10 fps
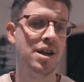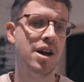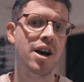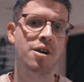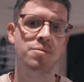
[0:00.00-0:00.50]

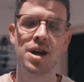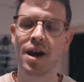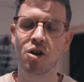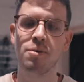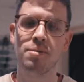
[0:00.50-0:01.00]

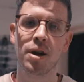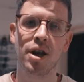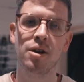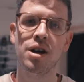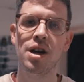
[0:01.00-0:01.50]
Yeah, comment
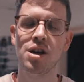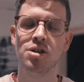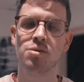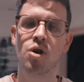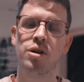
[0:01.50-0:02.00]
below.
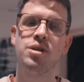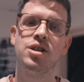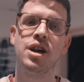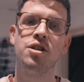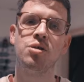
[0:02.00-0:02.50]
Subscribe to the
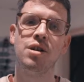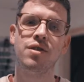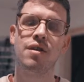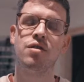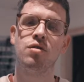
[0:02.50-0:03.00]
channel if
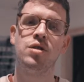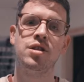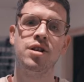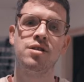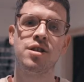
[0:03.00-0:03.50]
you haven't already
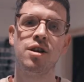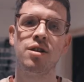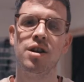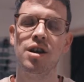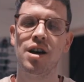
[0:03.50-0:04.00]
done so,
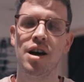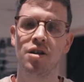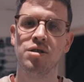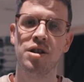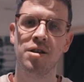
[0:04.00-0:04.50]
and
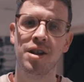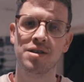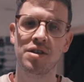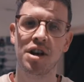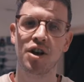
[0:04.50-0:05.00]
I'll see you in the
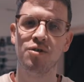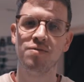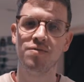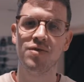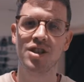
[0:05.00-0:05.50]
next video.
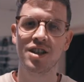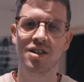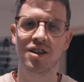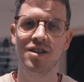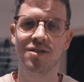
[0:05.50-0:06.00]
Cheers,
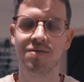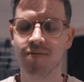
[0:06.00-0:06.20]
guys.